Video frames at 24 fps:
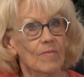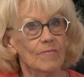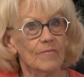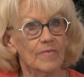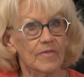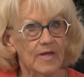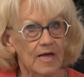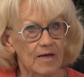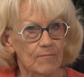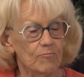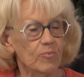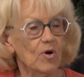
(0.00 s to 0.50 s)

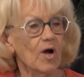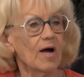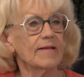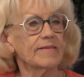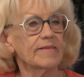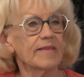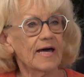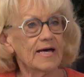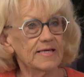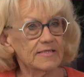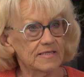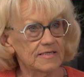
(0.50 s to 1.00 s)
they
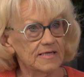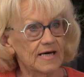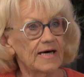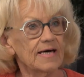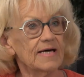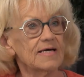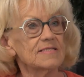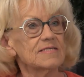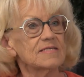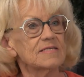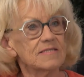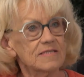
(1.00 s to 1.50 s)
brought that to
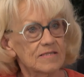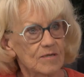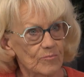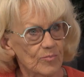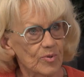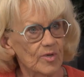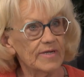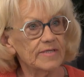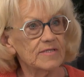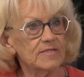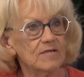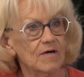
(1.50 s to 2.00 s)
us to
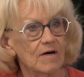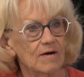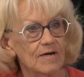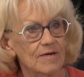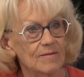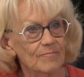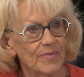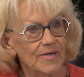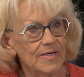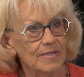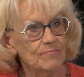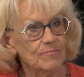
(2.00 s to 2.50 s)
bring to
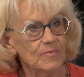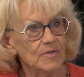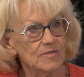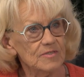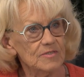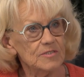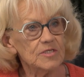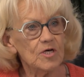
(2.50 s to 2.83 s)
our people.